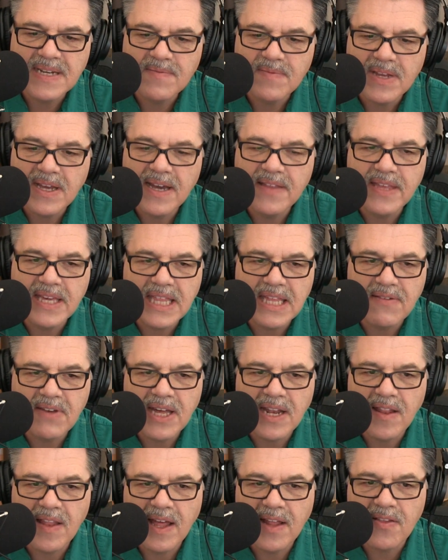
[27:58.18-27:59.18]
Yeah, I think they've
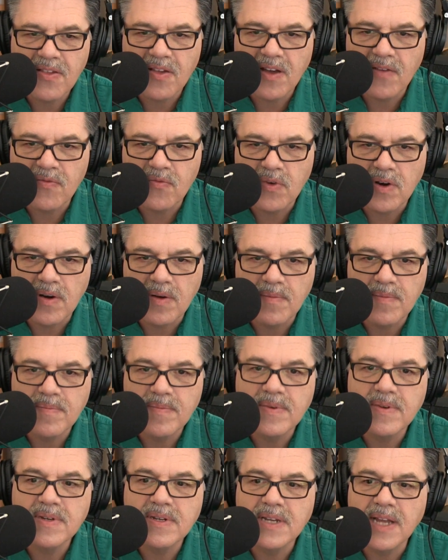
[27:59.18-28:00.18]
got a lot of software
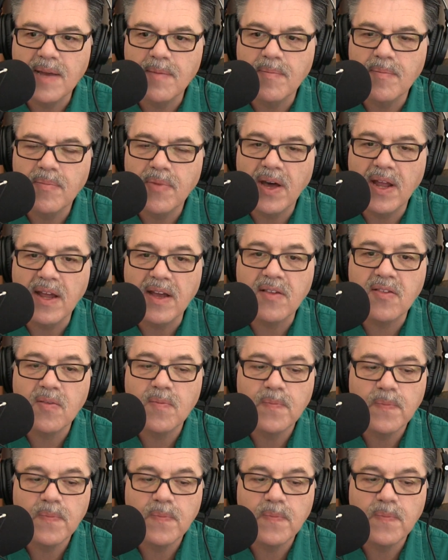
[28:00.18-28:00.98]
type products.